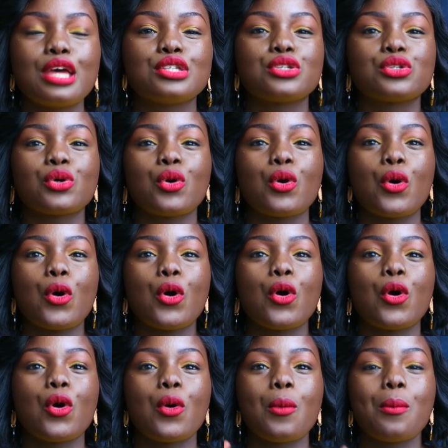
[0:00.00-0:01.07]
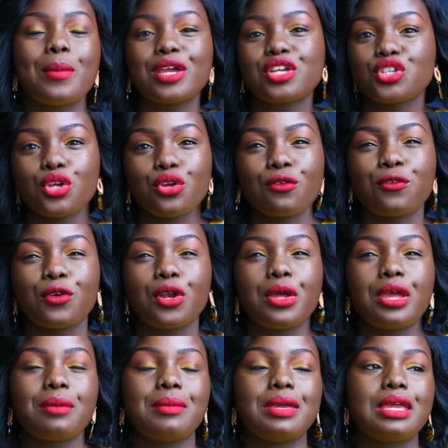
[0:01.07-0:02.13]
so make sure you're
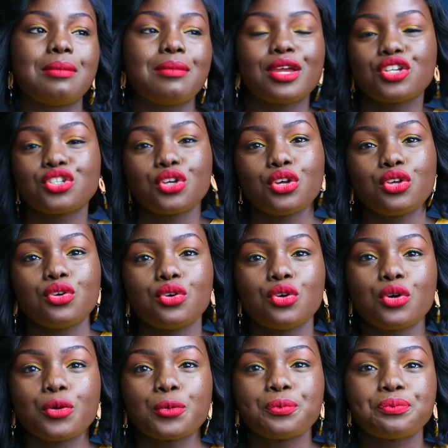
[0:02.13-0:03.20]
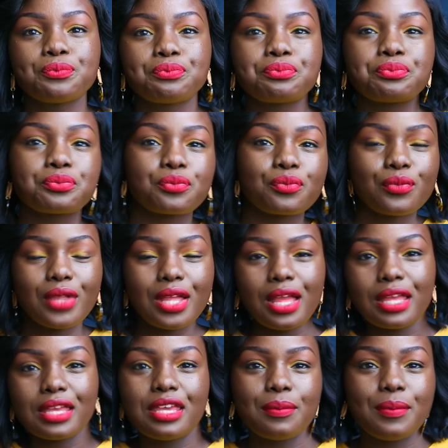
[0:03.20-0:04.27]
following me make sure you're
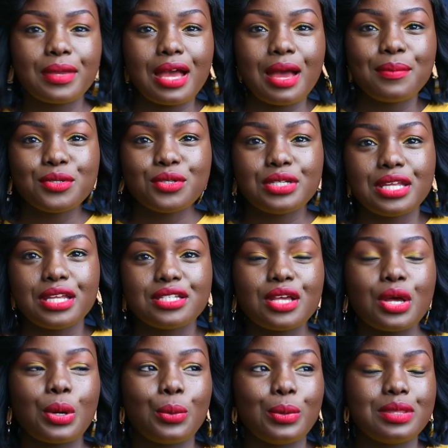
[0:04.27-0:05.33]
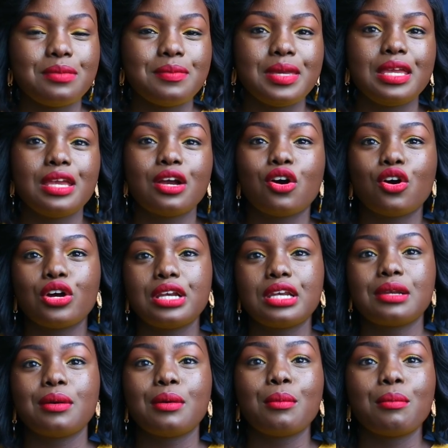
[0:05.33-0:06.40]
keeping up to date with me
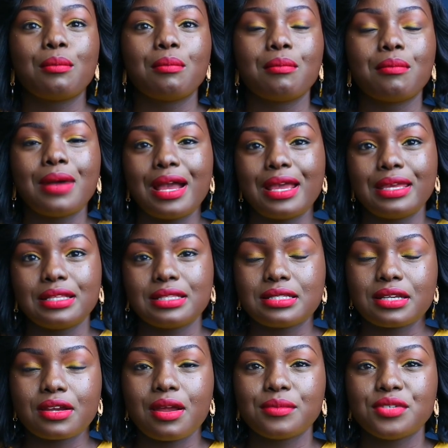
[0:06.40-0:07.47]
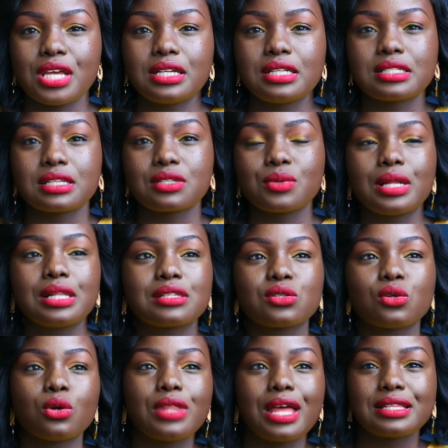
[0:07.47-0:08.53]
on my Instagram channels as well.
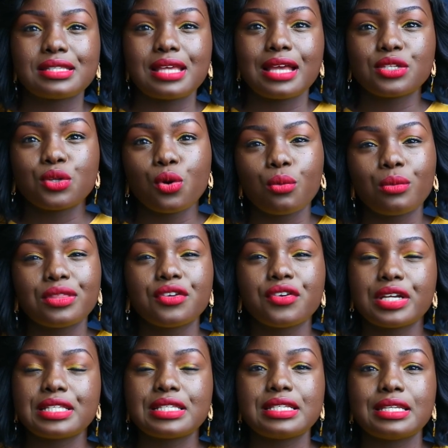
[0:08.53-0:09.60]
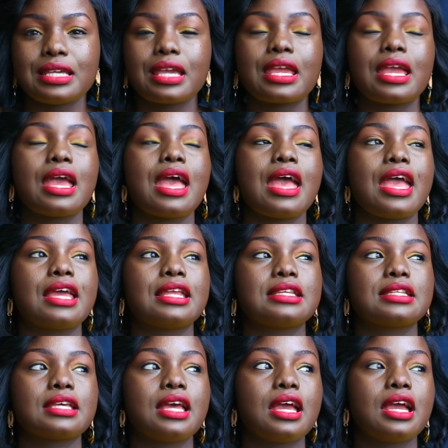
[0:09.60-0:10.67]
So that's at home with Grace Ndiege
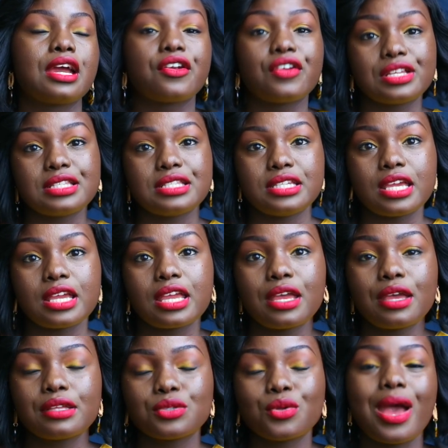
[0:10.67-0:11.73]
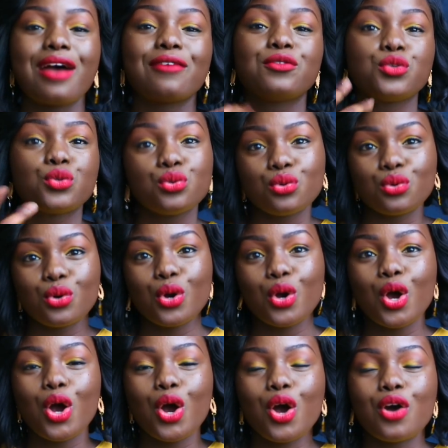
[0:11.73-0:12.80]
and Grace Ndiege. So I have two
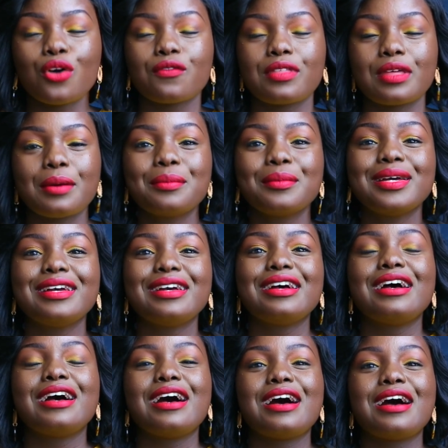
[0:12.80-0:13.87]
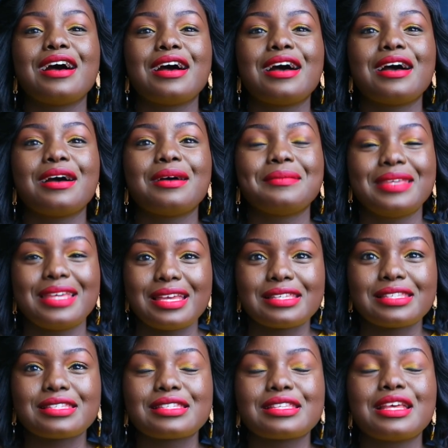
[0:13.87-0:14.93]
of them. Um,
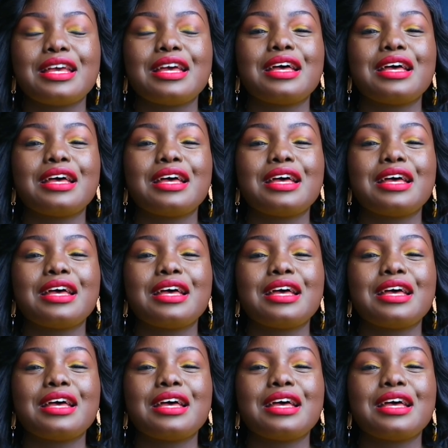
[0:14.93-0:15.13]
yes.